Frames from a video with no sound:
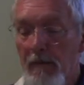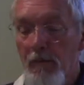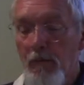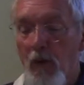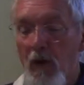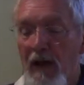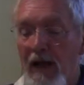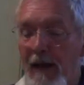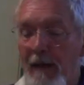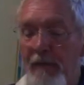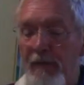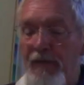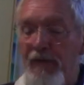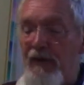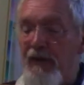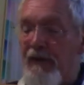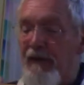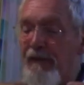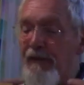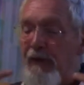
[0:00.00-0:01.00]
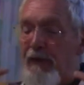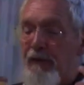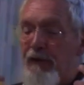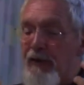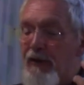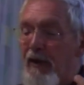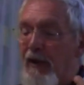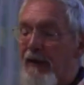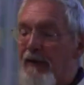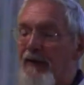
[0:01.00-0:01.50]
What happens in the
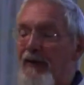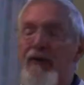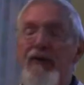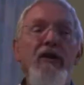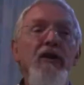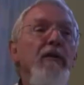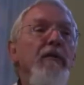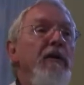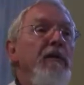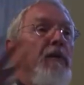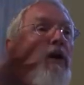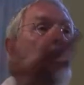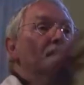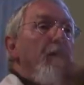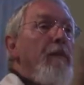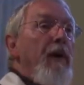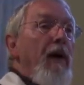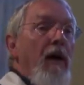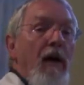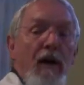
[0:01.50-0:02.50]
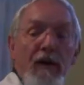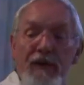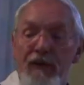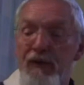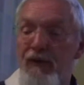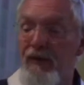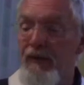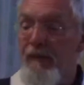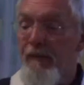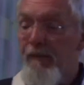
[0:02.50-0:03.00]
future is determined by the
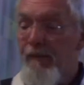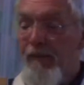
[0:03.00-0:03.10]
past,